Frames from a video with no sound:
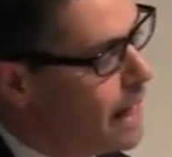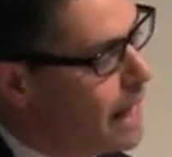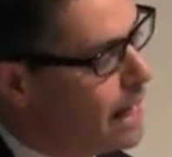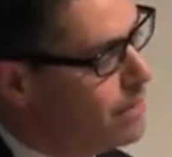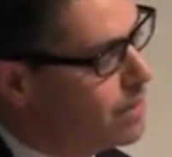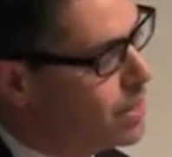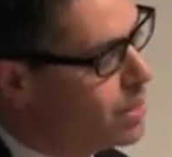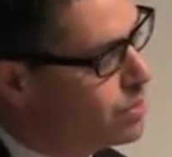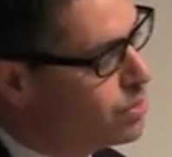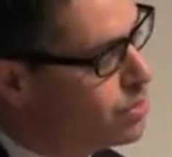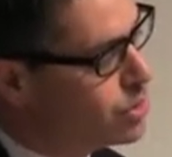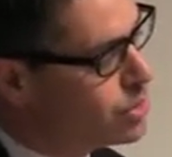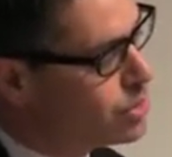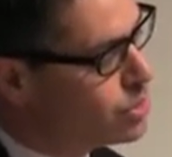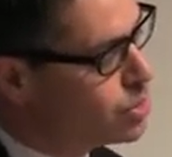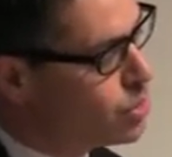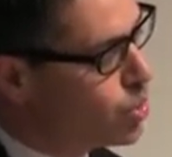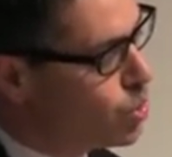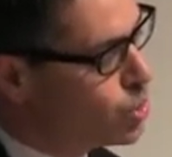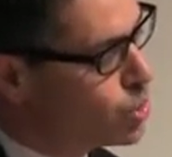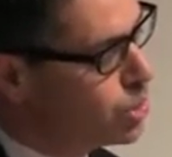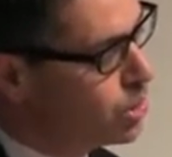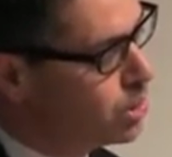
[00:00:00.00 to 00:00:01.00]
And then there are
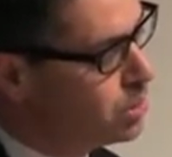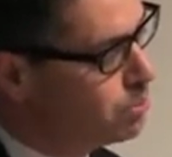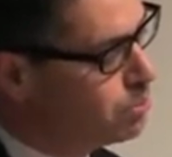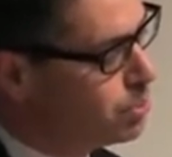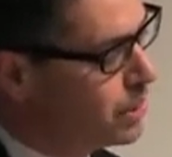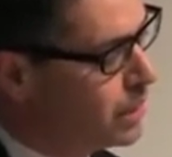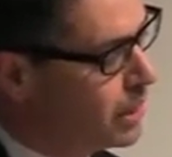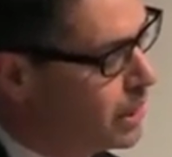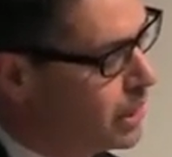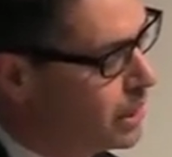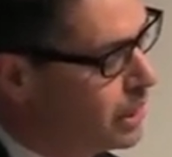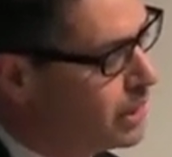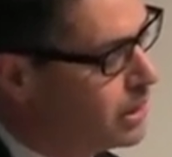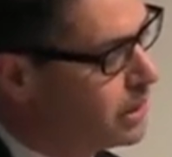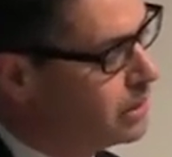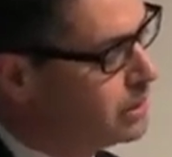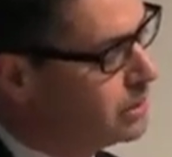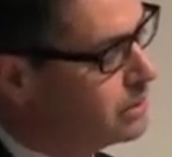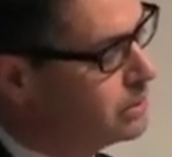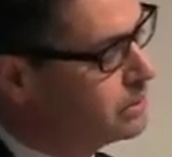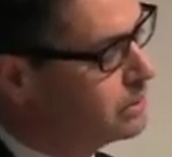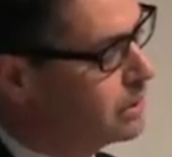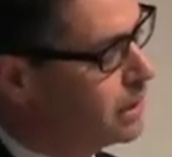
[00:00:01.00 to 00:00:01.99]
social and
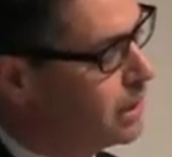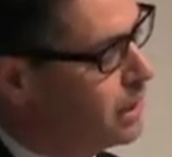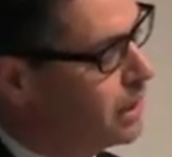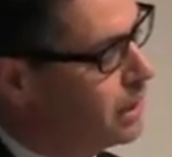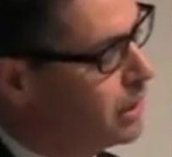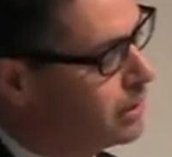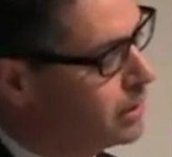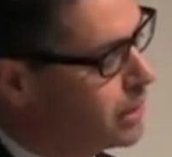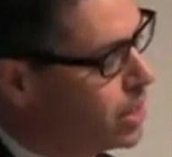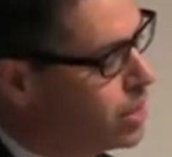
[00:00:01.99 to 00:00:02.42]
political uh,